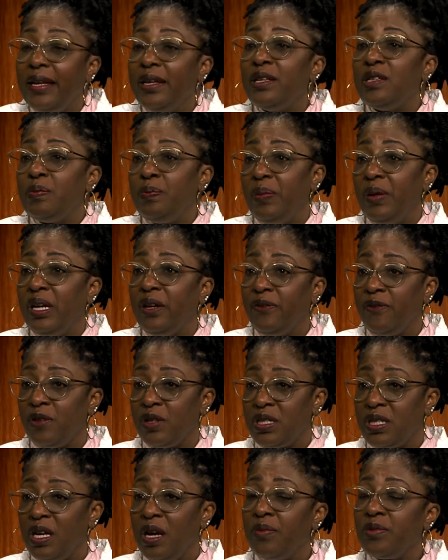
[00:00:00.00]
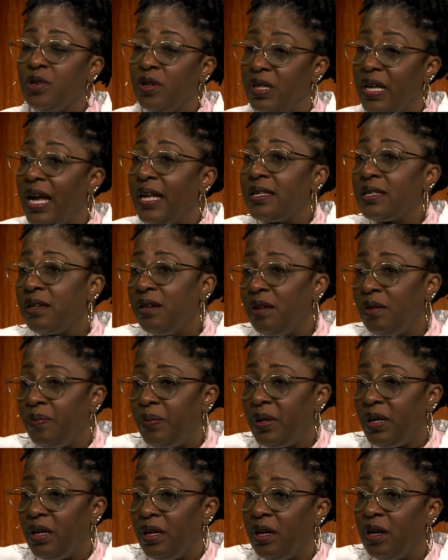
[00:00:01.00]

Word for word: is big for some. So that's going to be